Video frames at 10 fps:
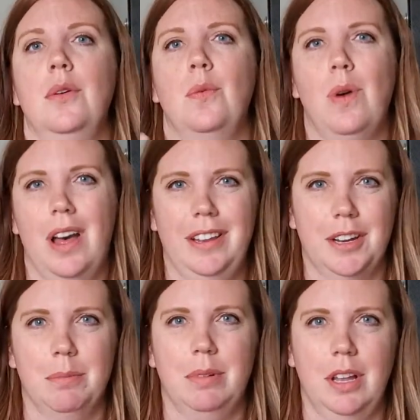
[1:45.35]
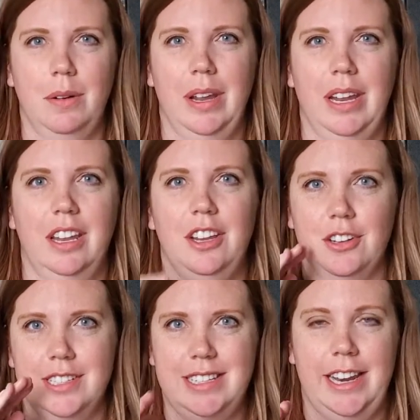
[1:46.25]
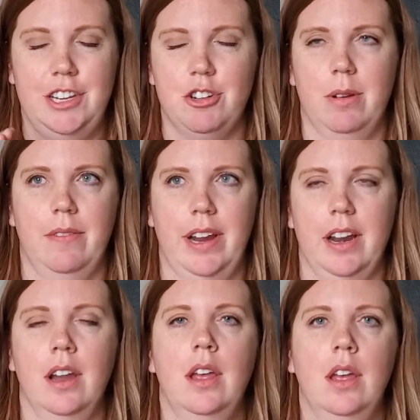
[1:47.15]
while you're blowing your steady stream of air.